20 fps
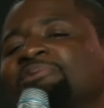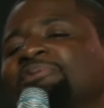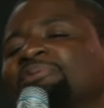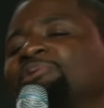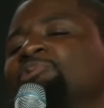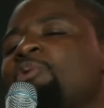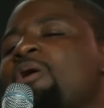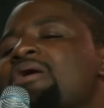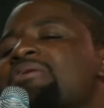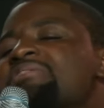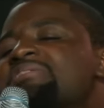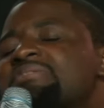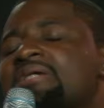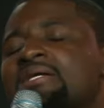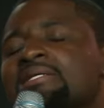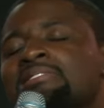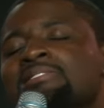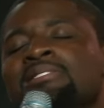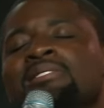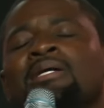You are a
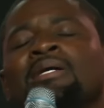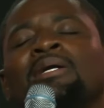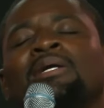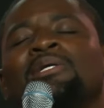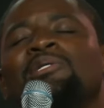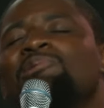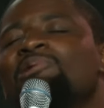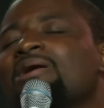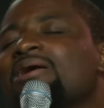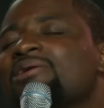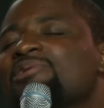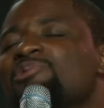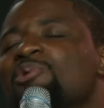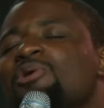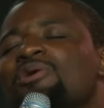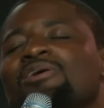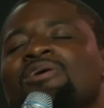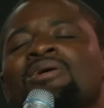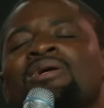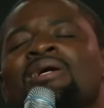son, you are a
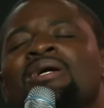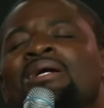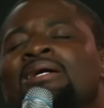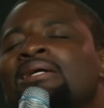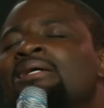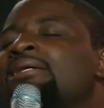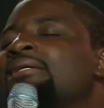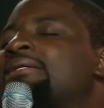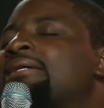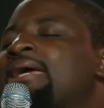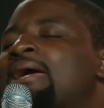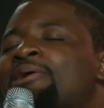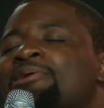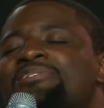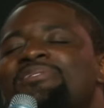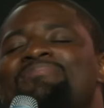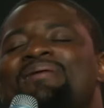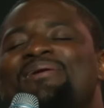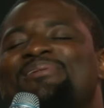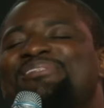daughter. He
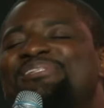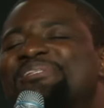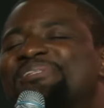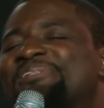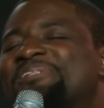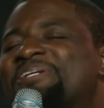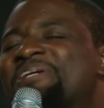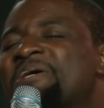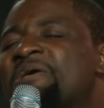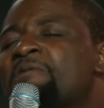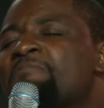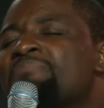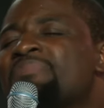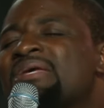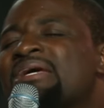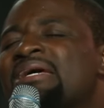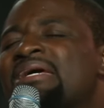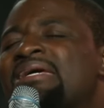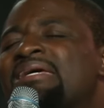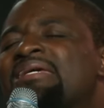cares about
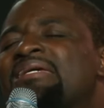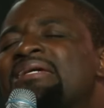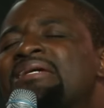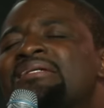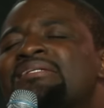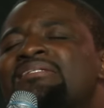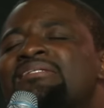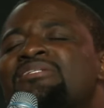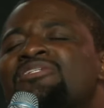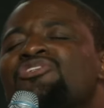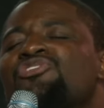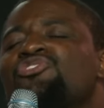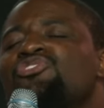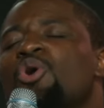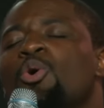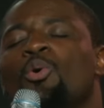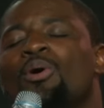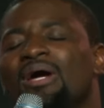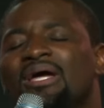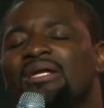you. He is
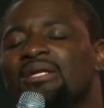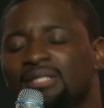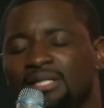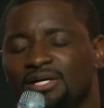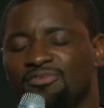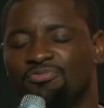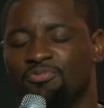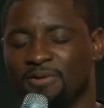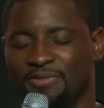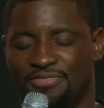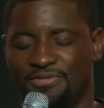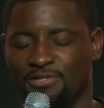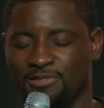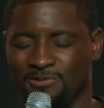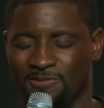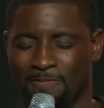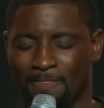so in love with you.